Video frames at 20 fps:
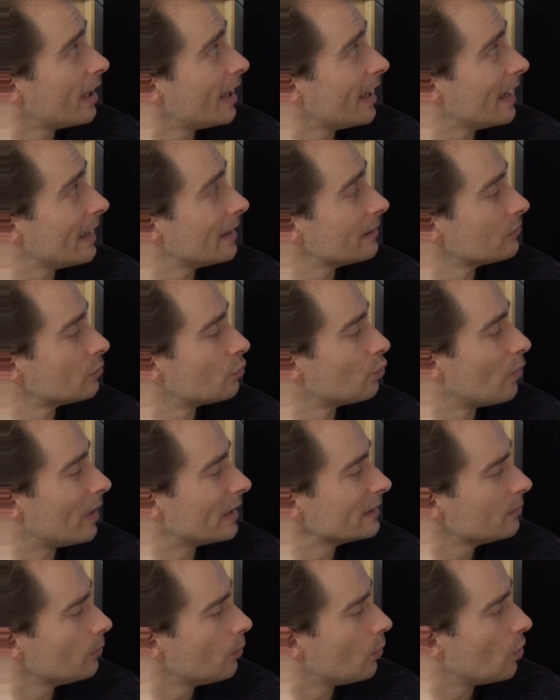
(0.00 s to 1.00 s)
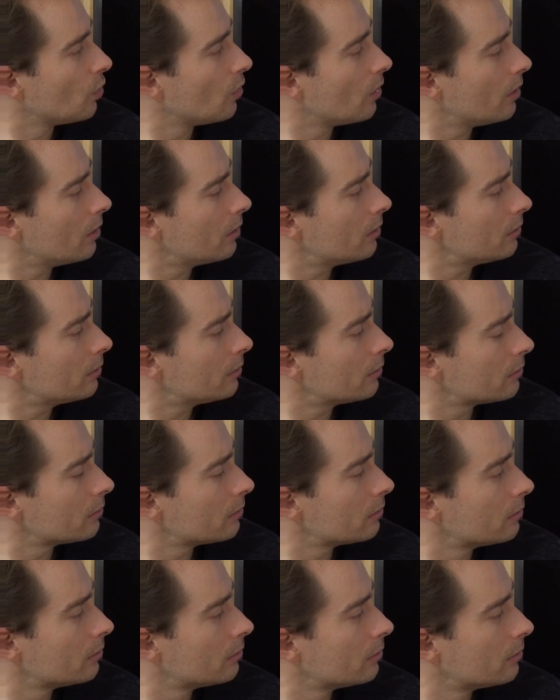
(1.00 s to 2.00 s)
And one more
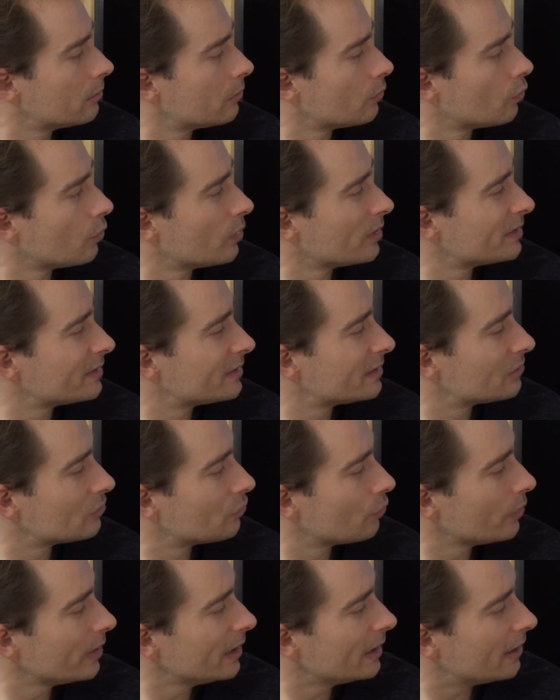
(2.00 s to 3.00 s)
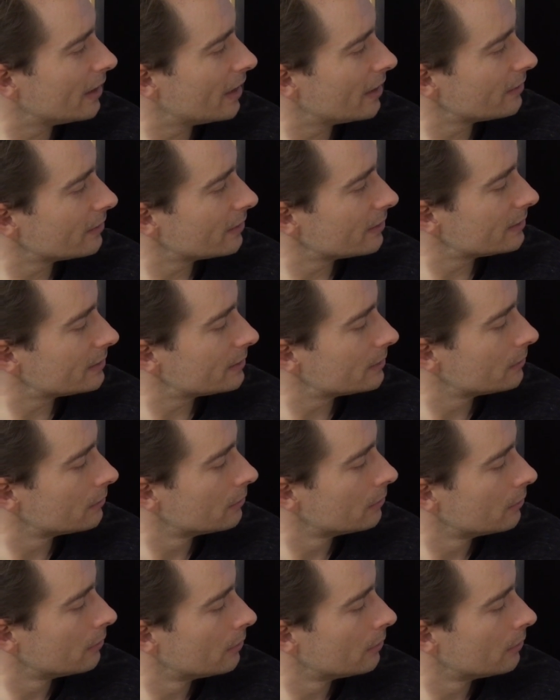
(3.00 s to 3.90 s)
with 3 letters.